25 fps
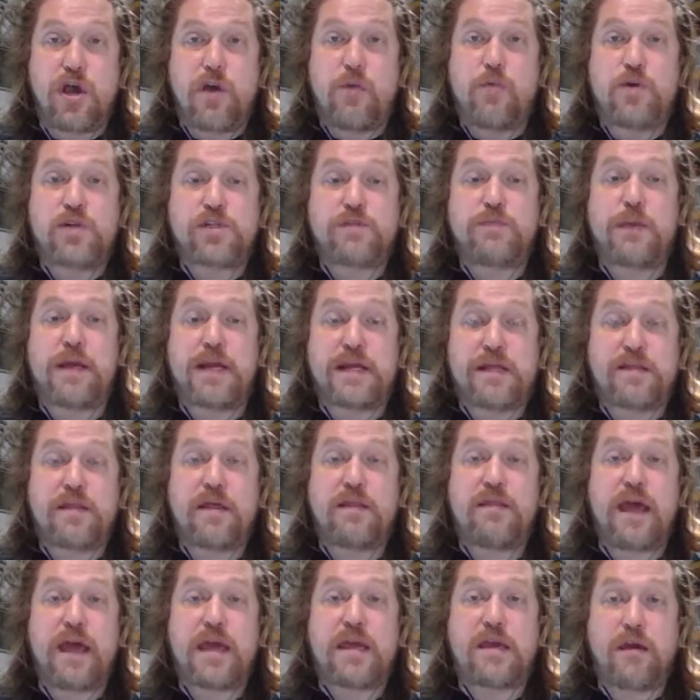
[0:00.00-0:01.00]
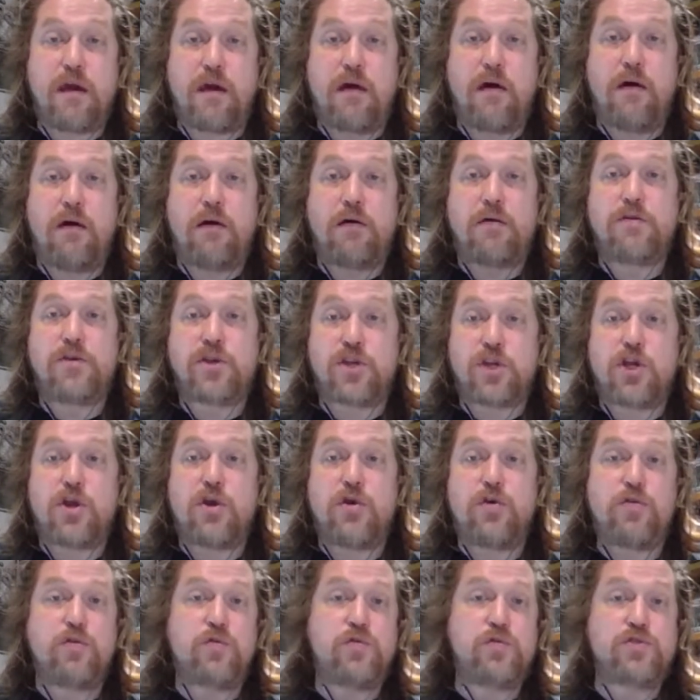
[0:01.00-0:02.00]
which mean that they can't
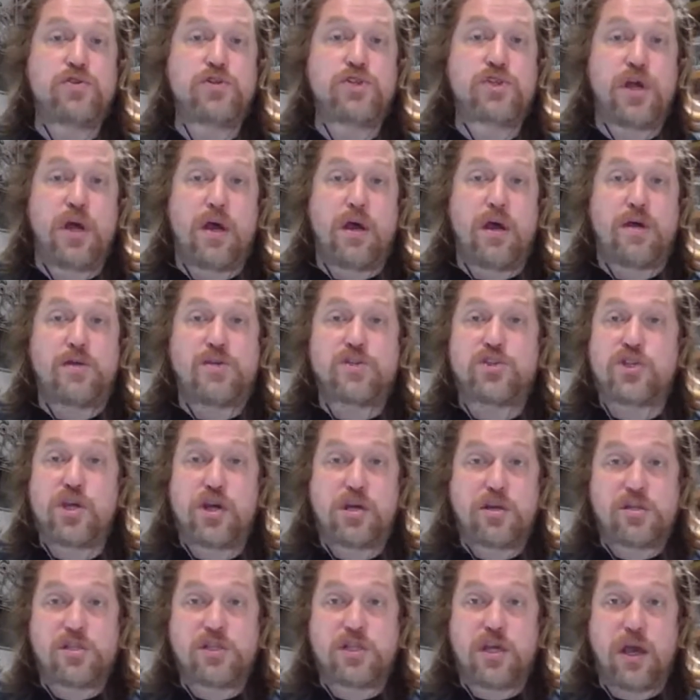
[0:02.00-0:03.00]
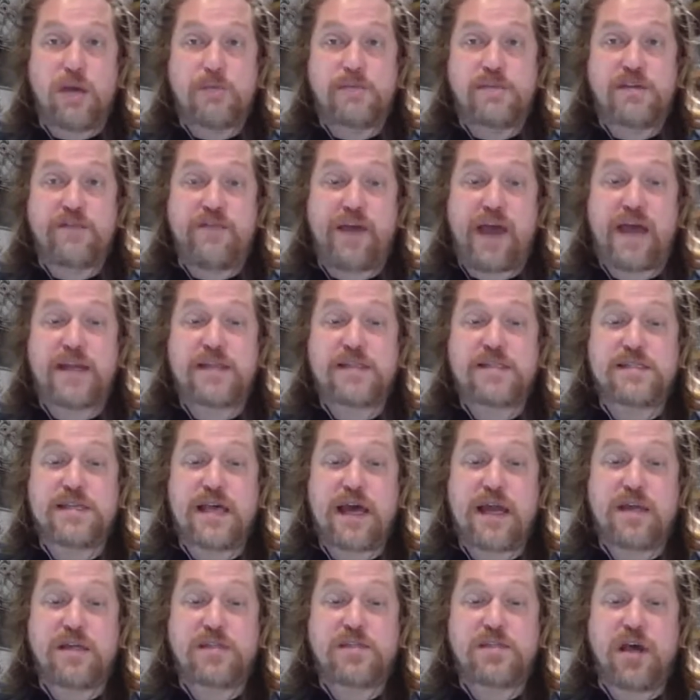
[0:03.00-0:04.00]
use certain types of hand
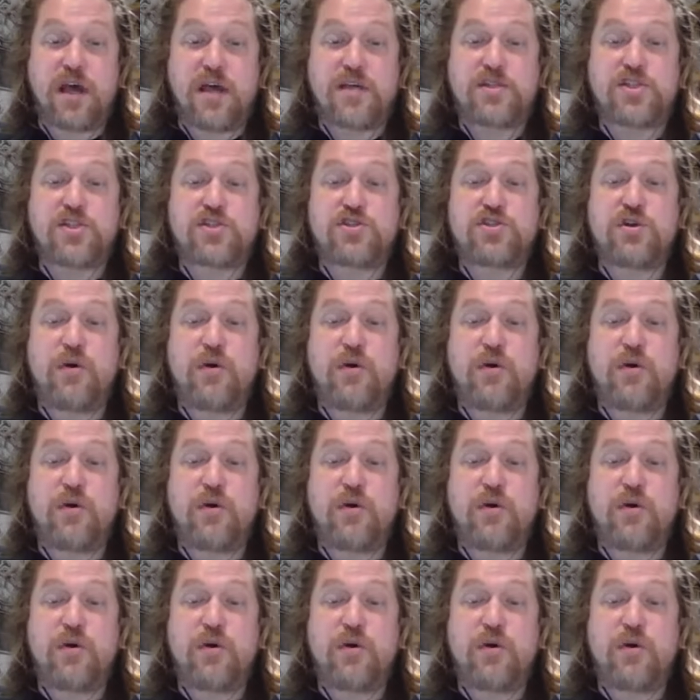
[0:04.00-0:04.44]
sanitizer.